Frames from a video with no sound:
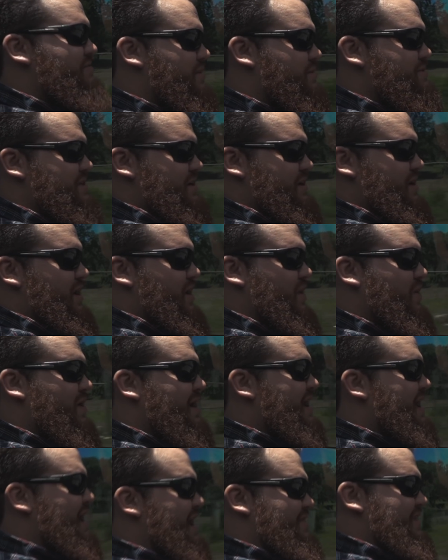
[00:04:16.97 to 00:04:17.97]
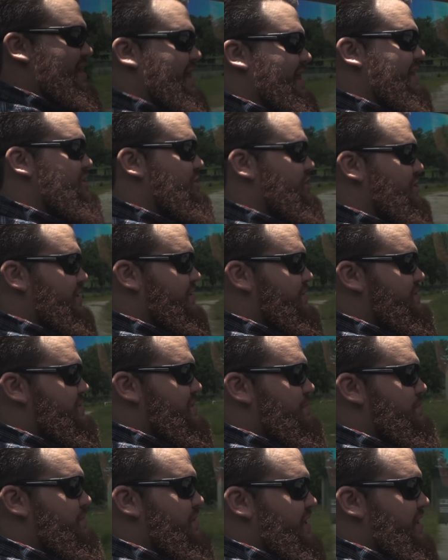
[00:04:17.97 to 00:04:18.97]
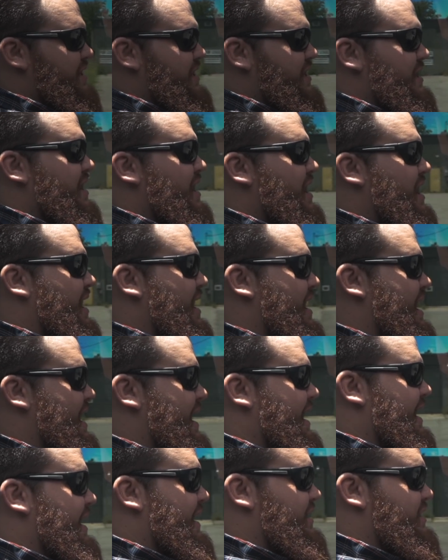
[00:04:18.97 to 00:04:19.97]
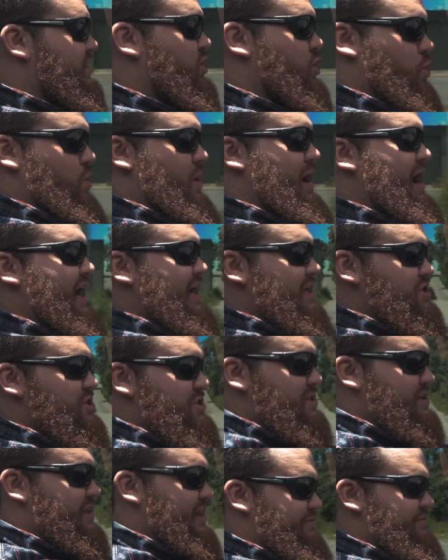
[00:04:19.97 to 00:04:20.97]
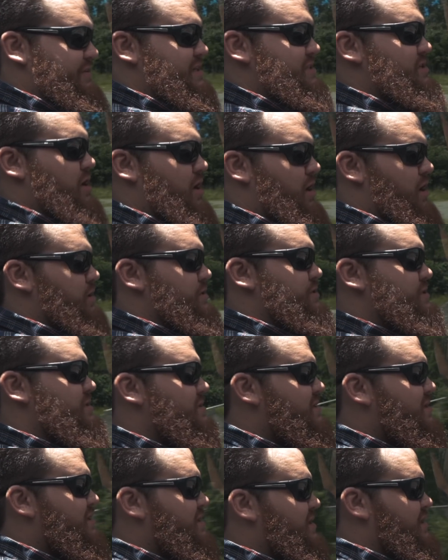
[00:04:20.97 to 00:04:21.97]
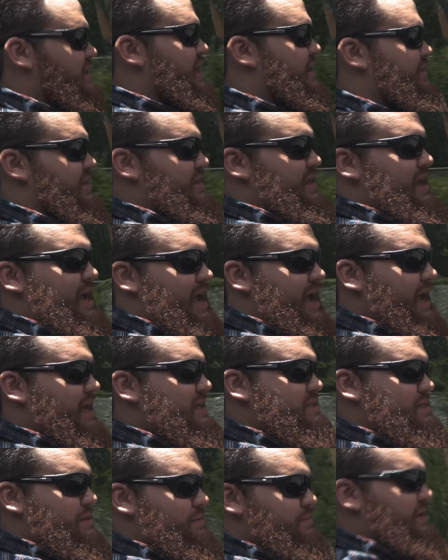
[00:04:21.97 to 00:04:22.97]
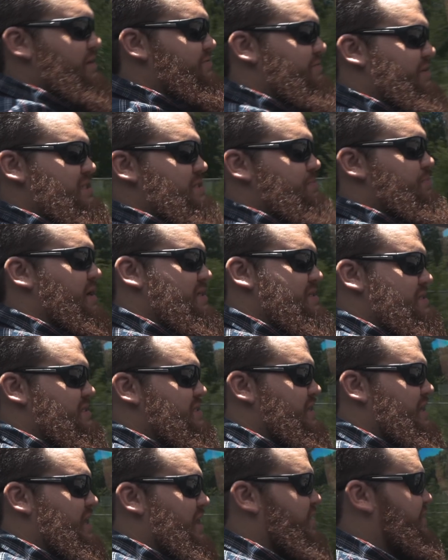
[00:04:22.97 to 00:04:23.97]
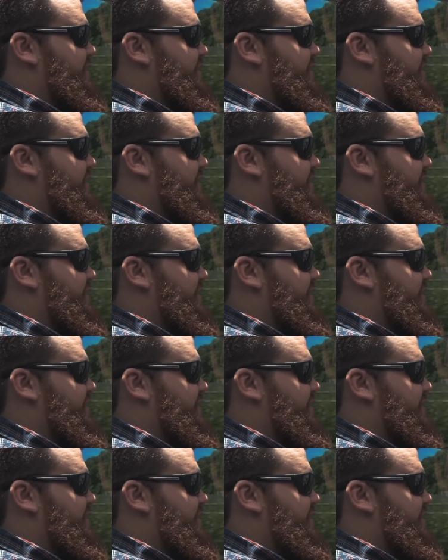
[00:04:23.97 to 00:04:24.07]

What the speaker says: years ago, that actually used to be a garage that fixed cars. And then they had some event spaces in there in